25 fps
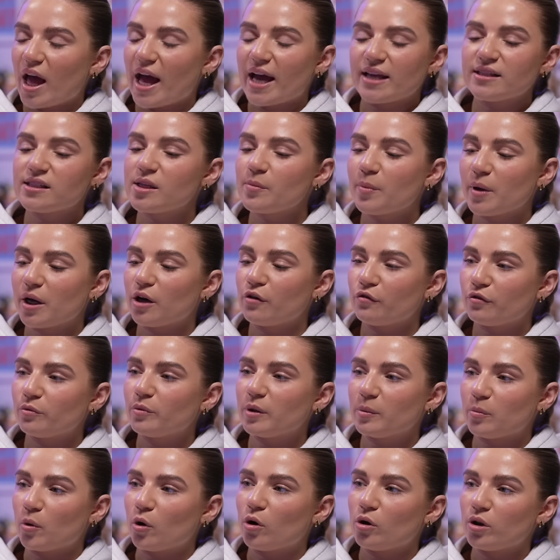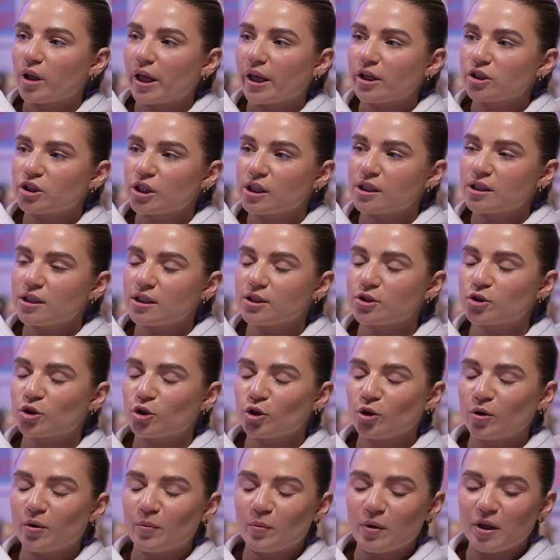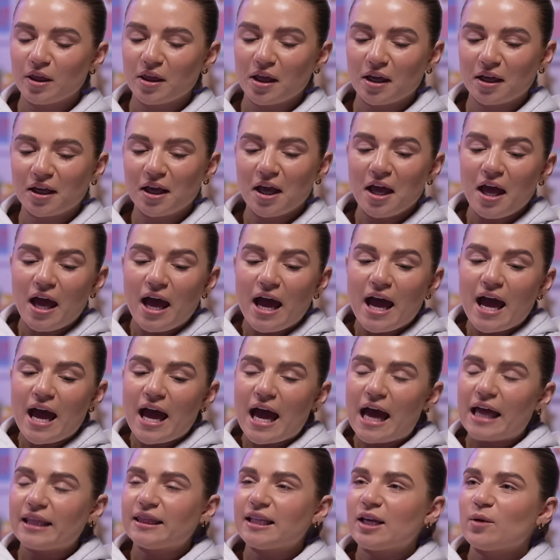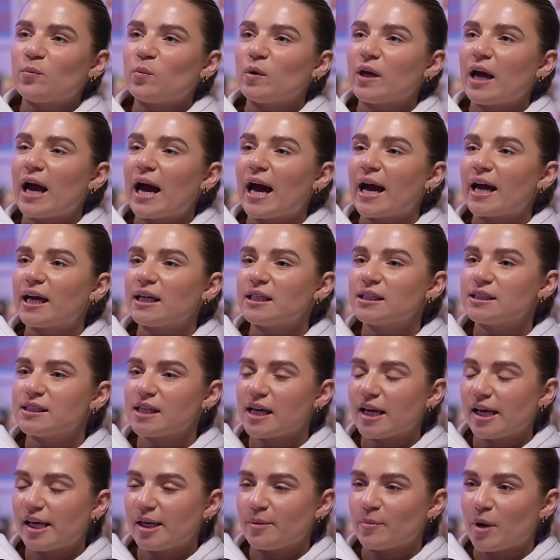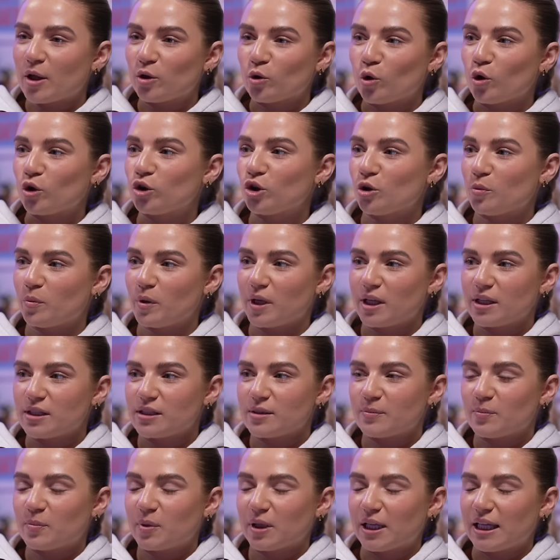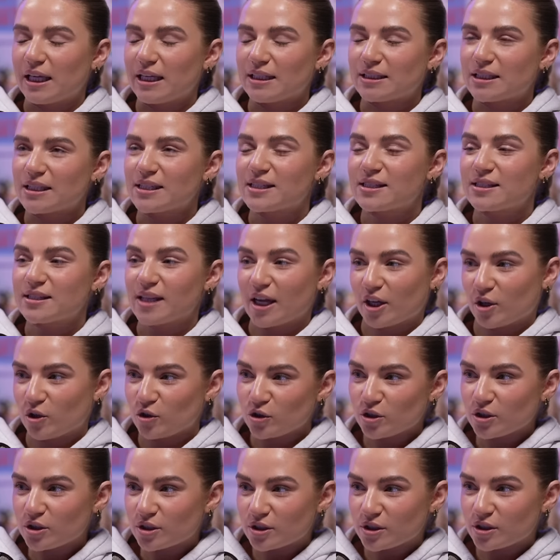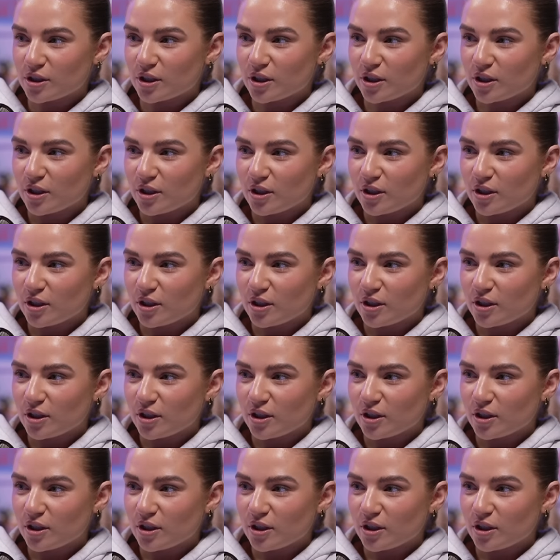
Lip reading: It is a perfect wee bottle, actually. Yeah. It's cute, wee thing. And then we had a lot on your plate stickers.